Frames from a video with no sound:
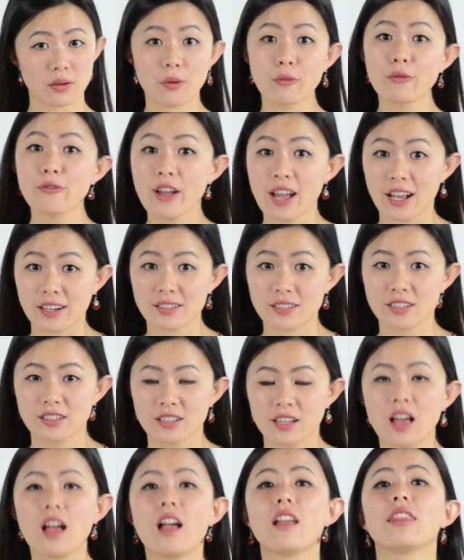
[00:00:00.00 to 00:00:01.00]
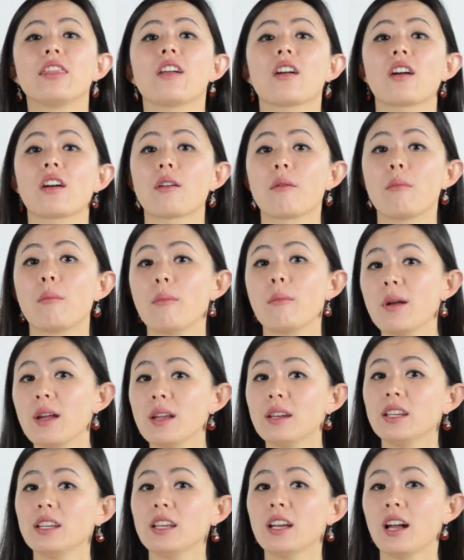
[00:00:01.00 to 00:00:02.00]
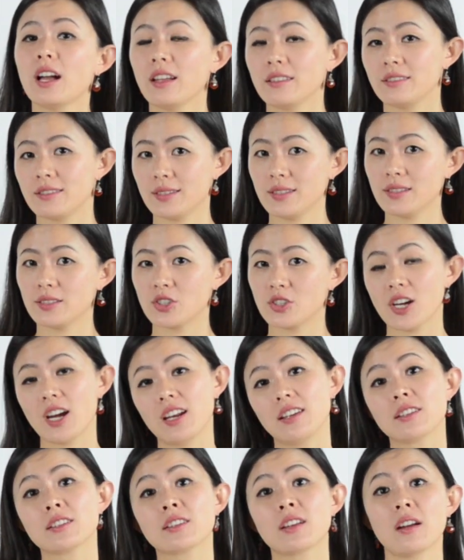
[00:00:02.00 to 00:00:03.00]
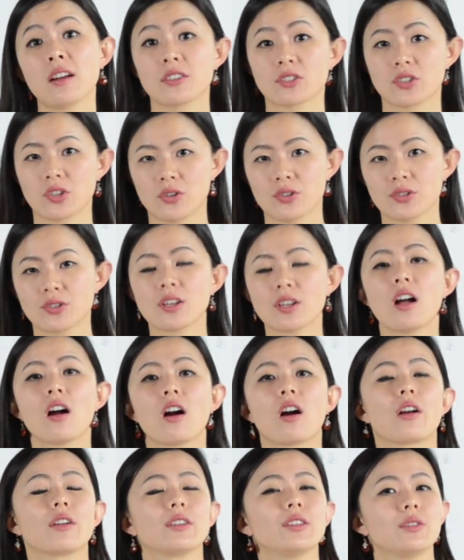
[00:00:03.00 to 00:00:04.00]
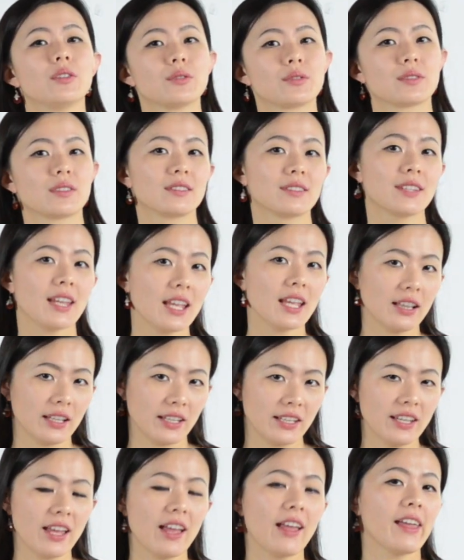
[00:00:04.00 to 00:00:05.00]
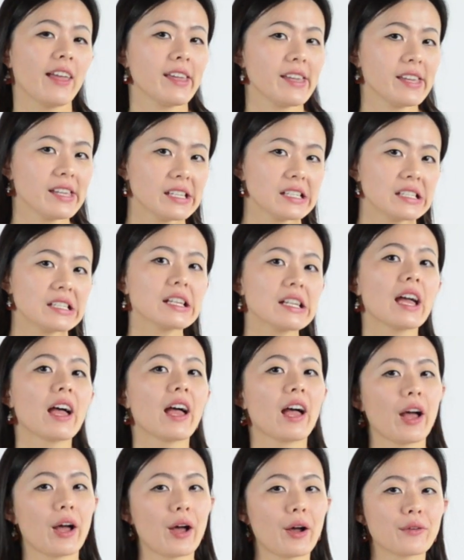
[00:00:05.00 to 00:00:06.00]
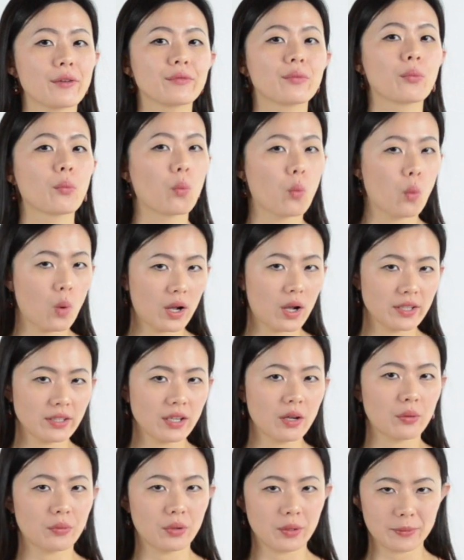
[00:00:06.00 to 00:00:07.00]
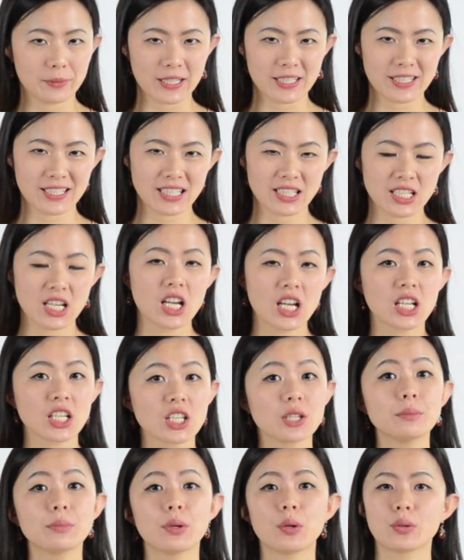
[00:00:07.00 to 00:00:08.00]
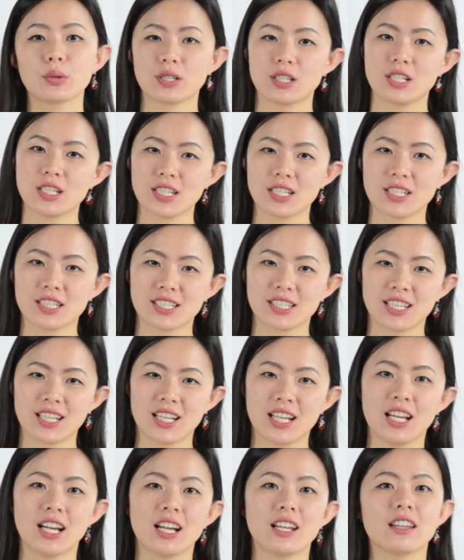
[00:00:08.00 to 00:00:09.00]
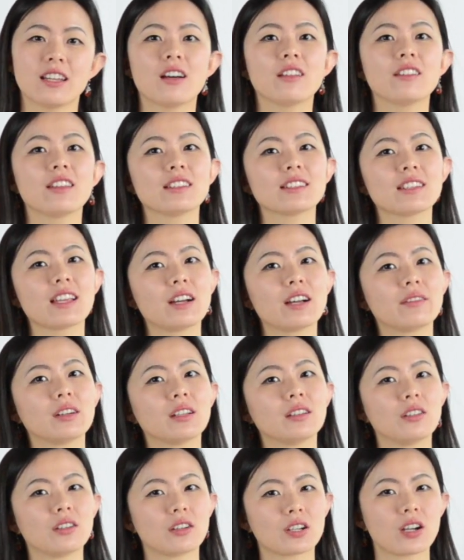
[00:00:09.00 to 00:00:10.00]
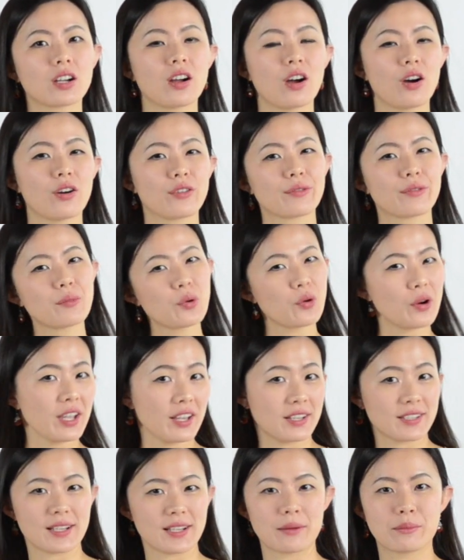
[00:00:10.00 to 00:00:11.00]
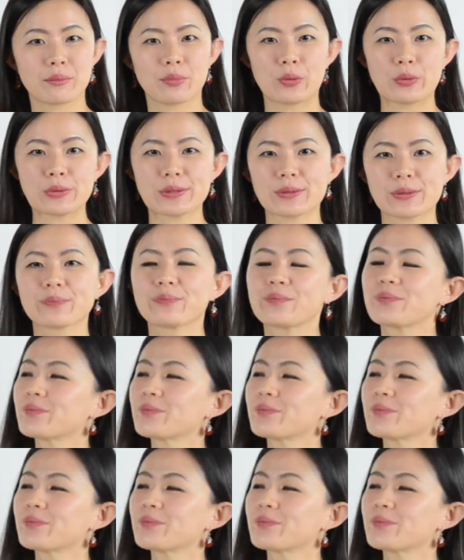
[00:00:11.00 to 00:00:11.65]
of fact, there are many Hanzi Chinese characters are used daily and have one repeated component. Now let's have a look of more examples.